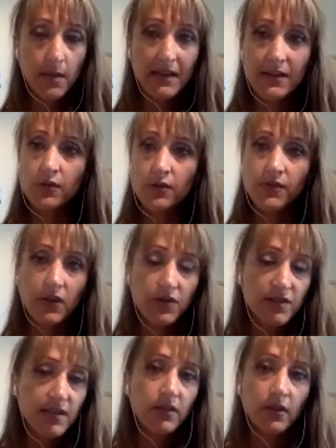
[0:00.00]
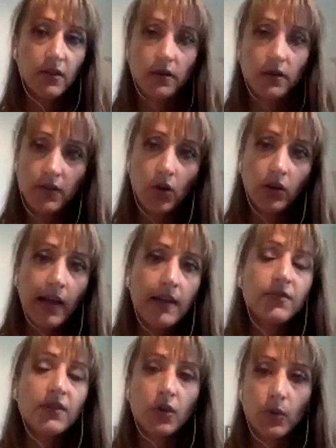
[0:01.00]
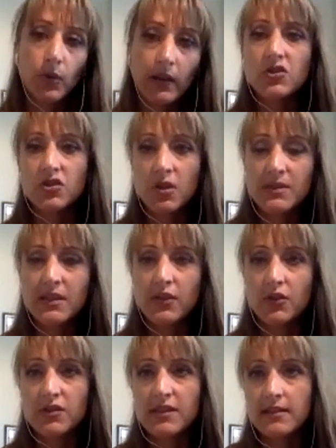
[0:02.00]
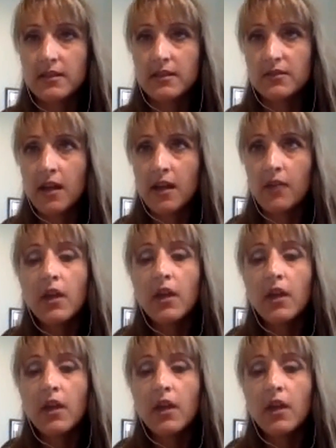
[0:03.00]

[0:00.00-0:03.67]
It interferes in their life, in their relationships, in their sense of self.